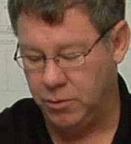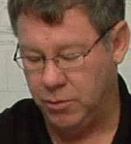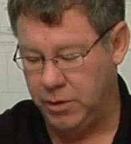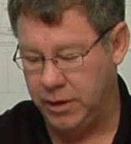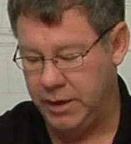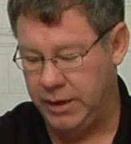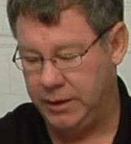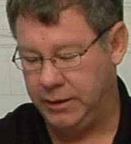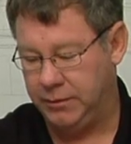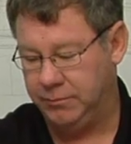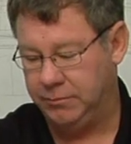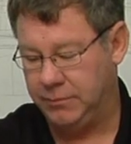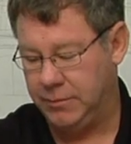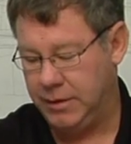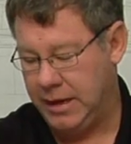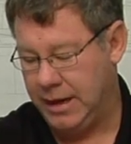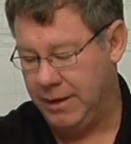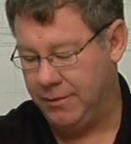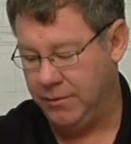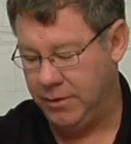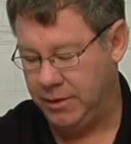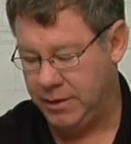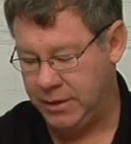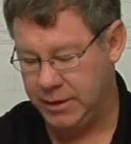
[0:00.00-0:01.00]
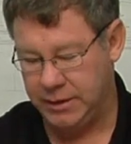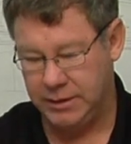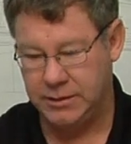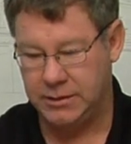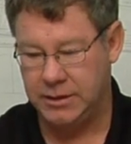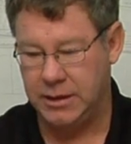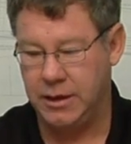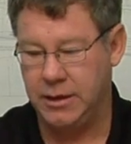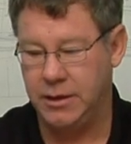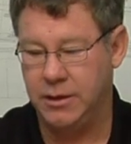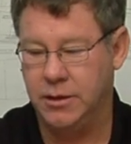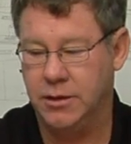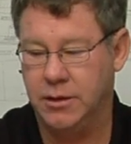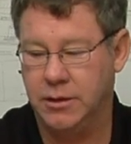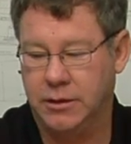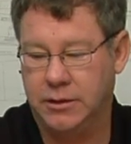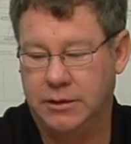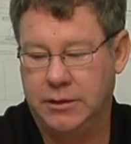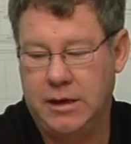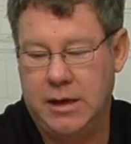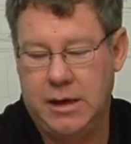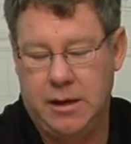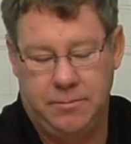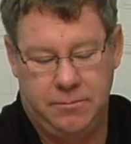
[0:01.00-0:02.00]
the wing, everything's set and
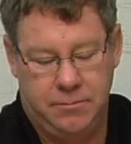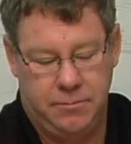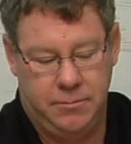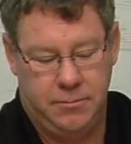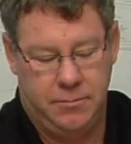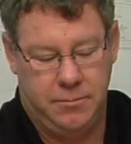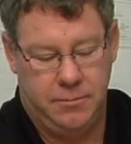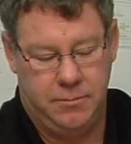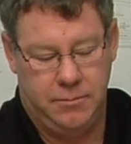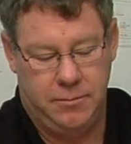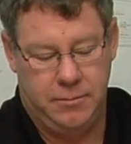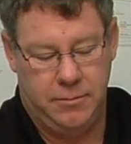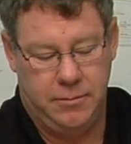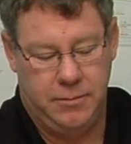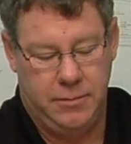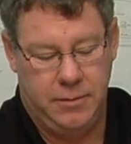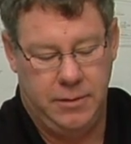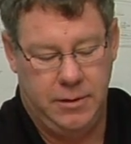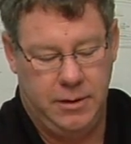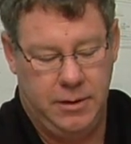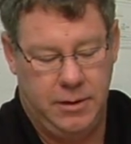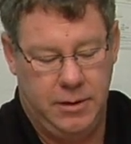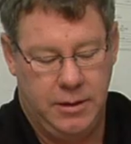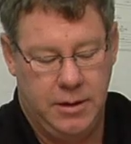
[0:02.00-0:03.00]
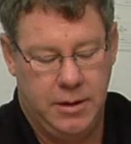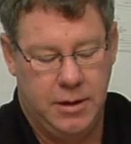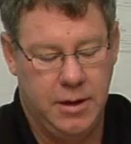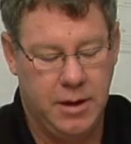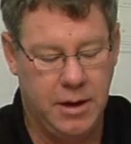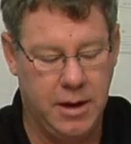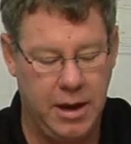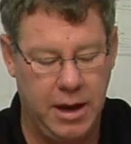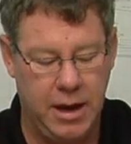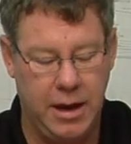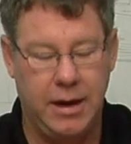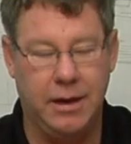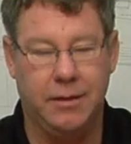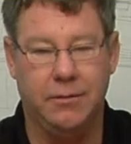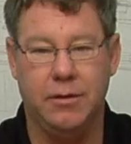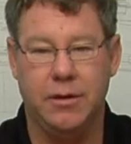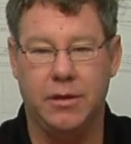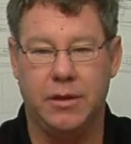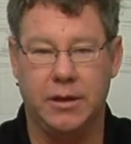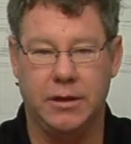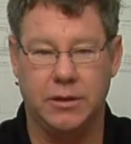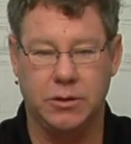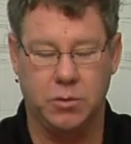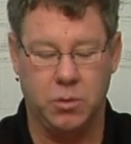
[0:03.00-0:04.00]
hooked up, and
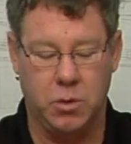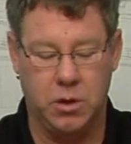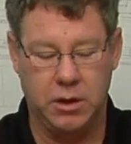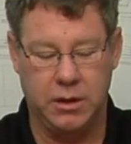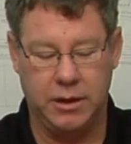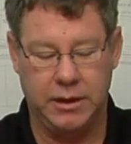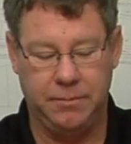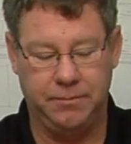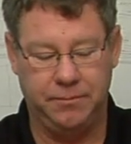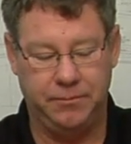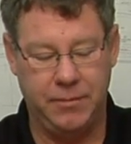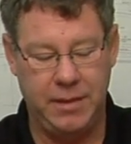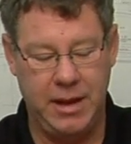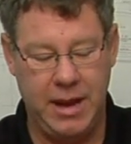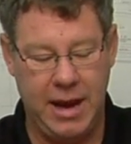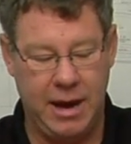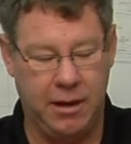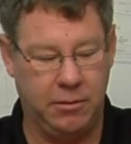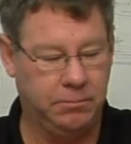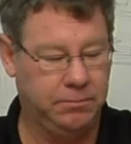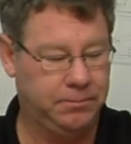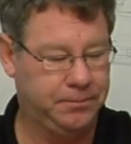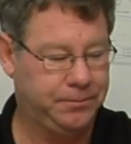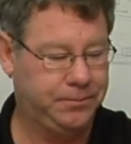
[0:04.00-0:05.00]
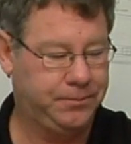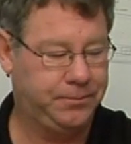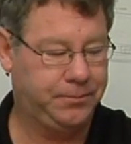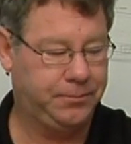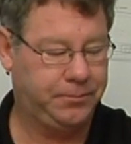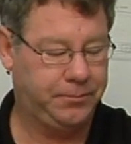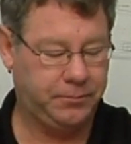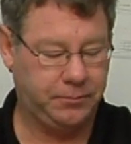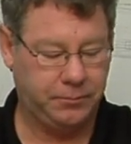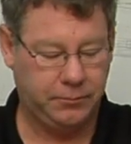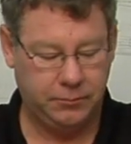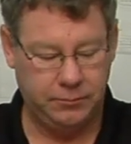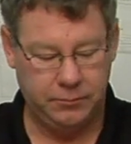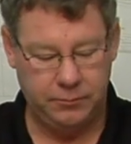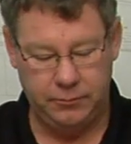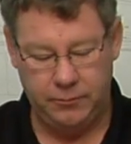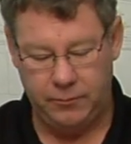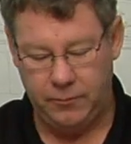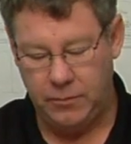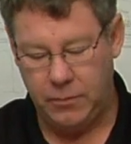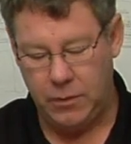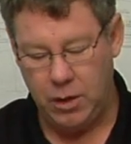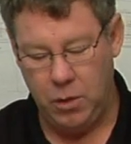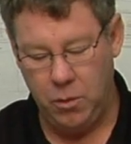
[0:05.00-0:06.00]
everything's working. Now,
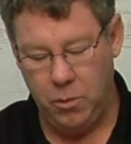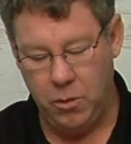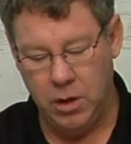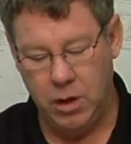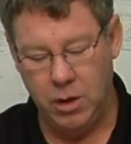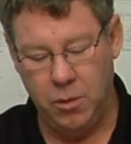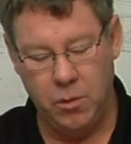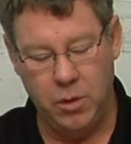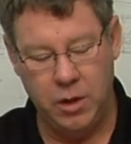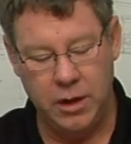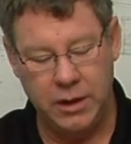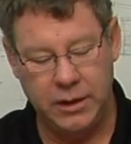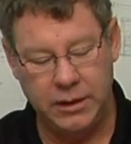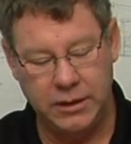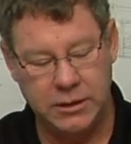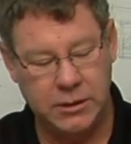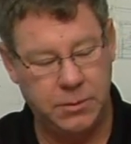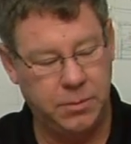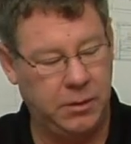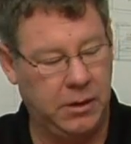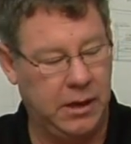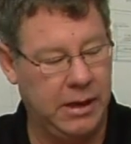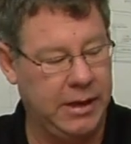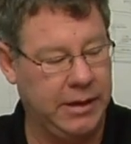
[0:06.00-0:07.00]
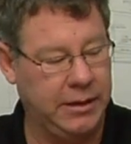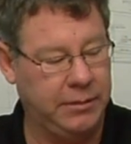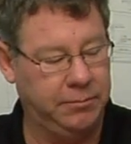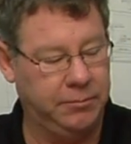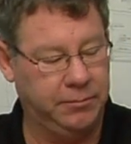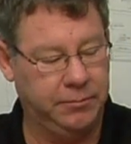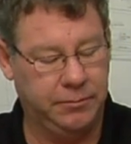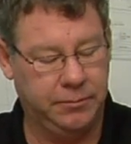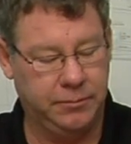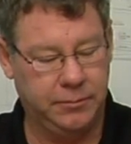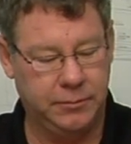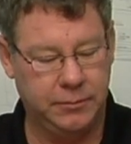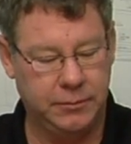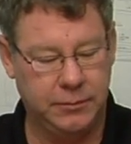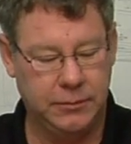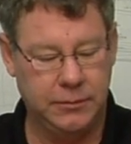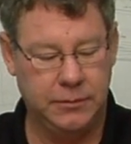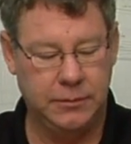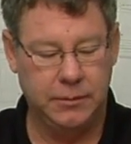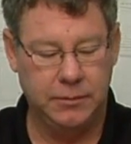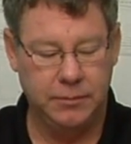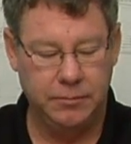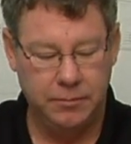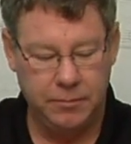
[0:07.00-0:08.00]
what I want to explain
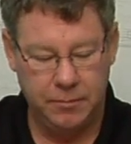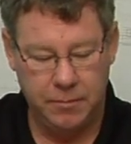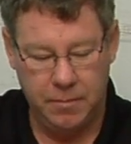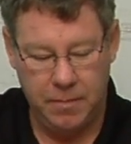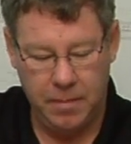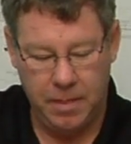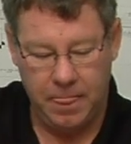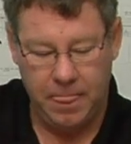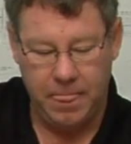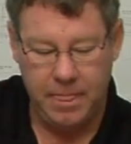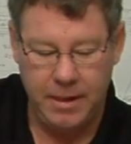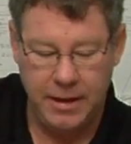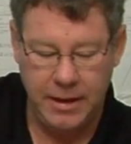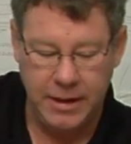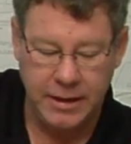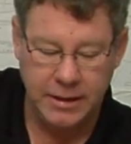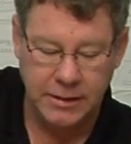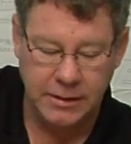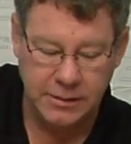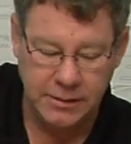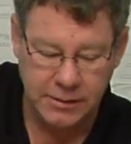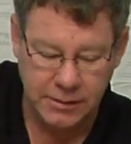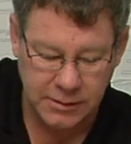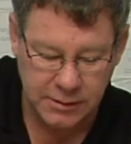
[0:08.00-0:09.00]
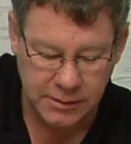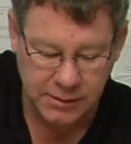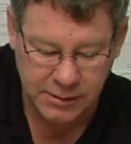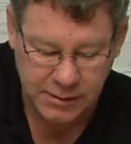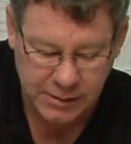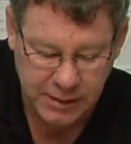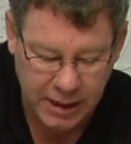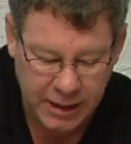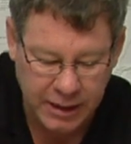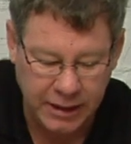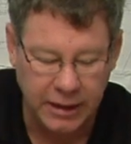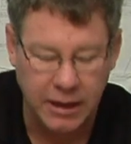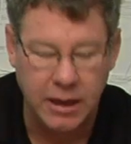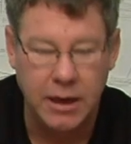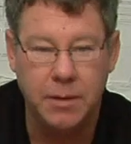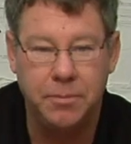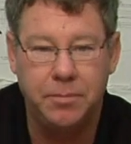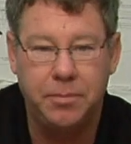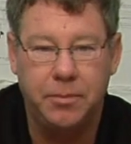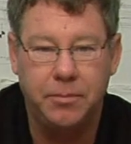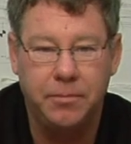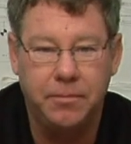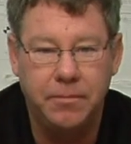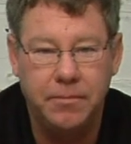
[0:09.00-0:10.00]
is setting
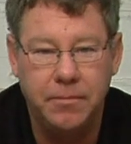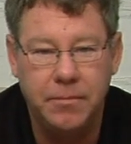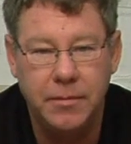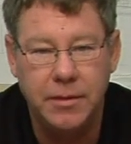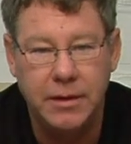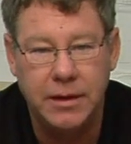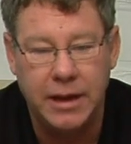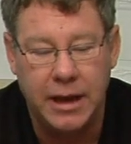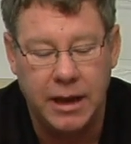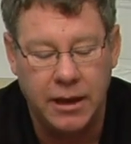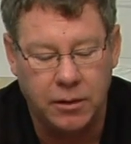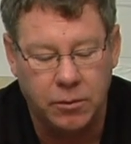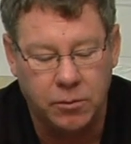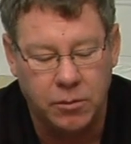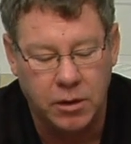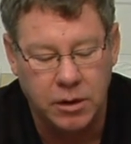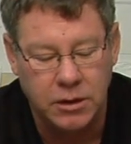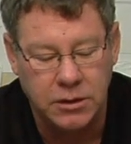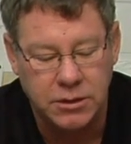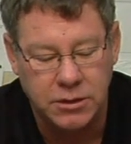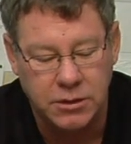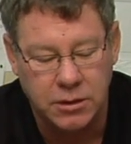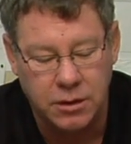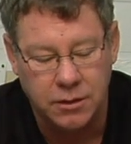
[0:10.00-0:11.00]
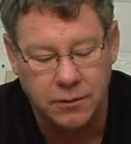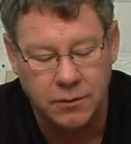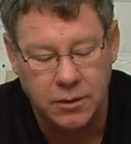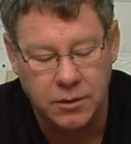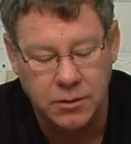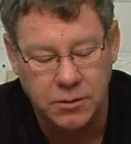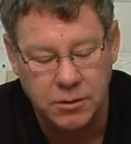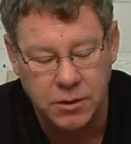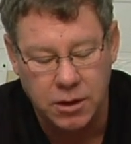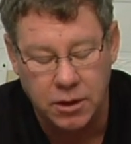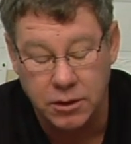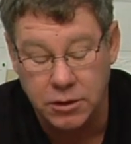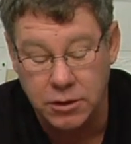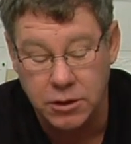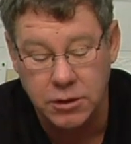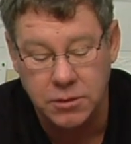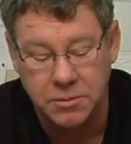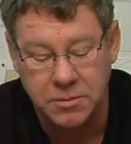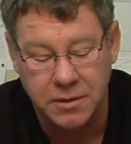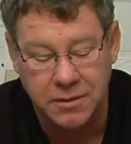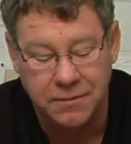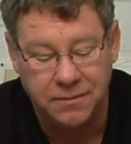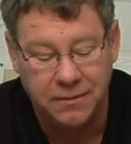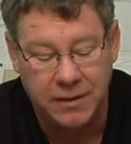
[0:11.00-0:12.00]
up the aileron servos, or excuse
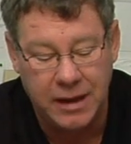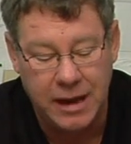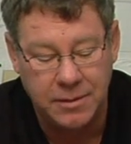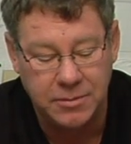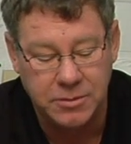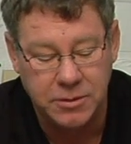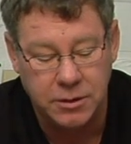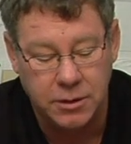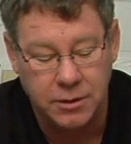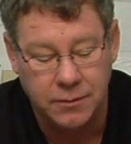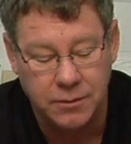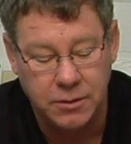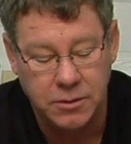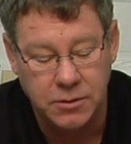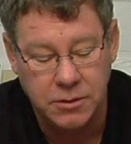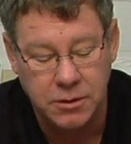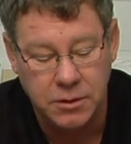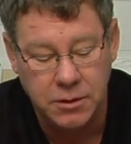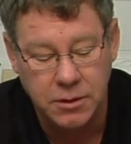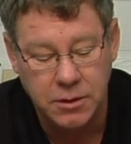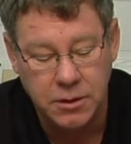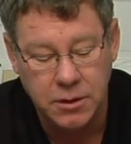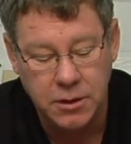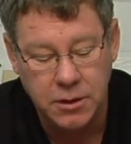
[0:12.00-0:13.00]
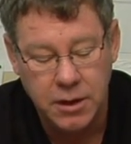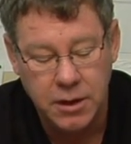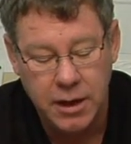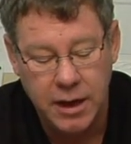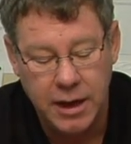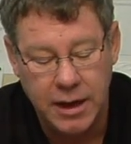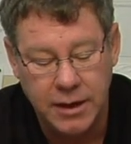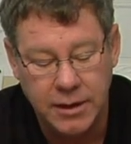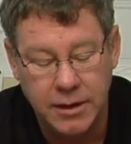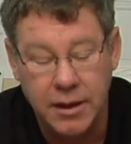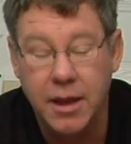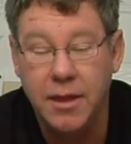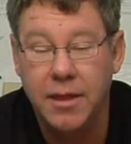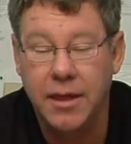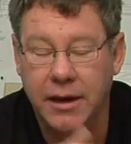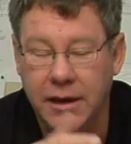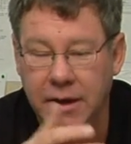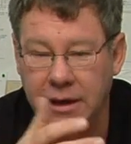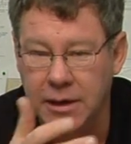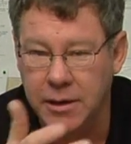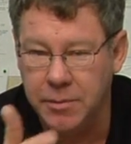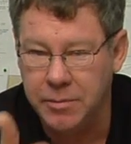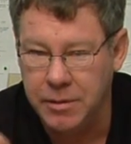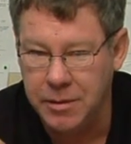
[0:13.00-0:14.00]
me, the flap servos, and they
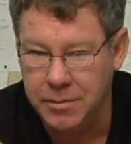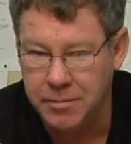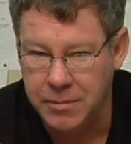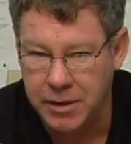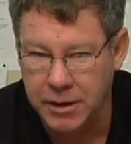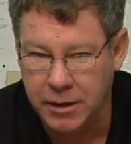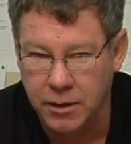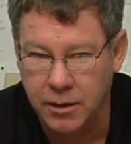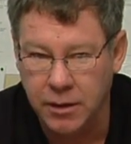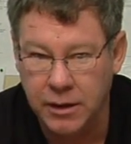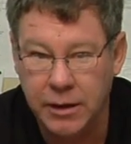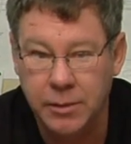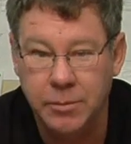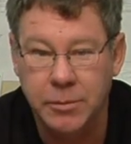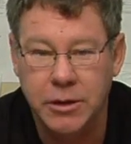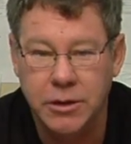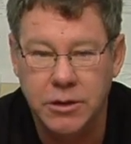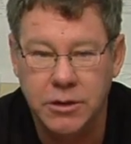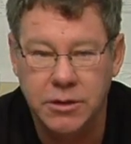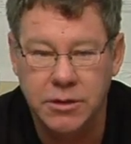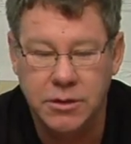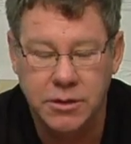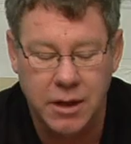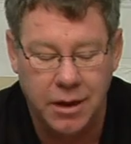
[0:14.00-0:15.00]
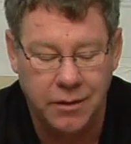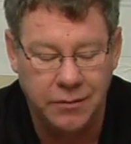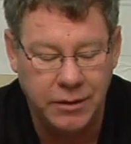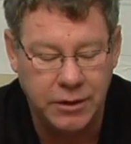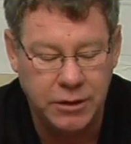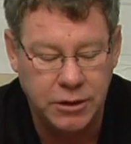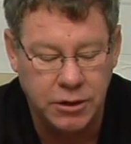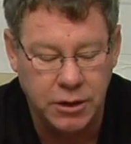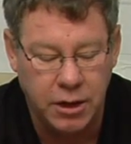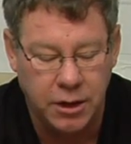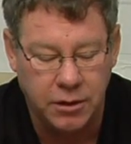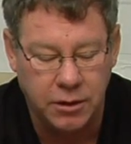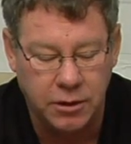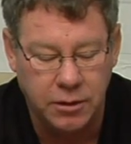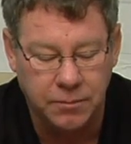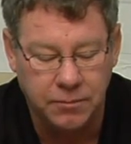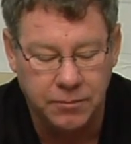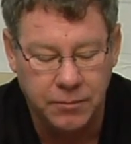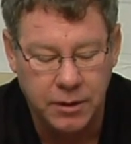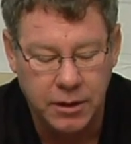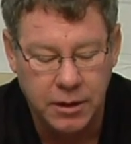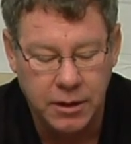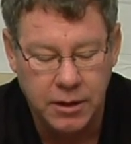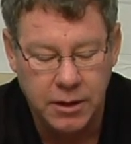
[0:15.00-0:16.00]
need to be mirror images of each other.
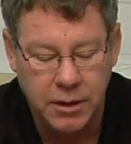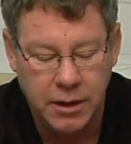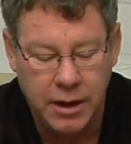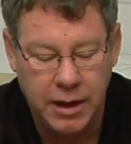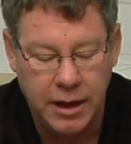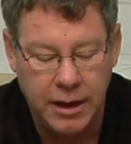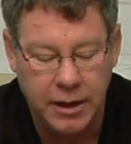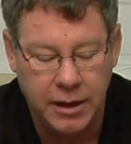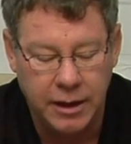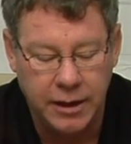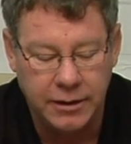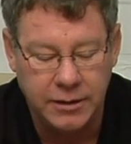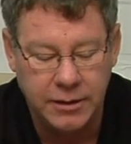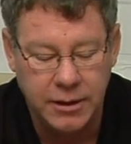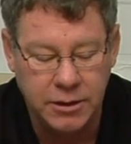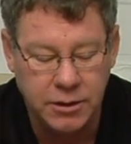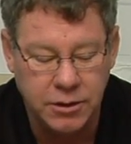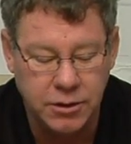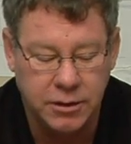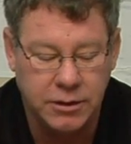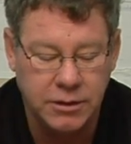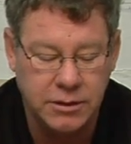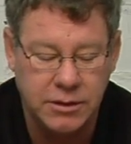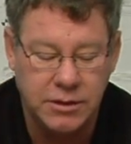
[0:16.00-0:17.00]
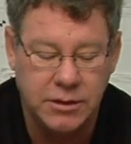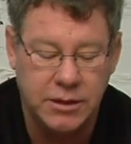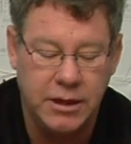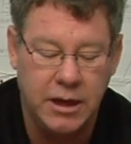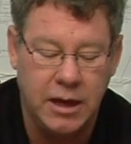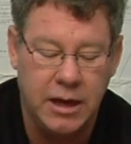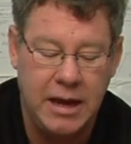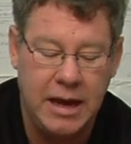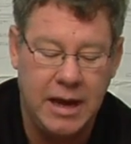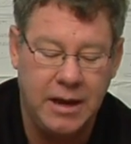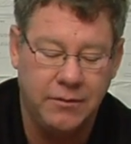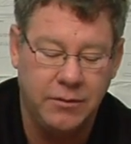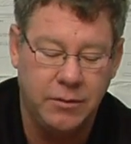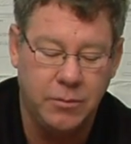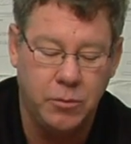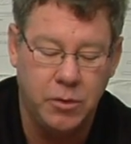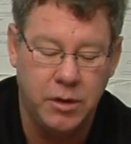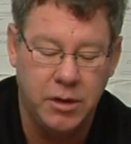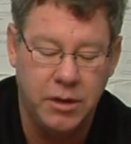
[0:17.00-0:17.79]
And I, as you can see, I have them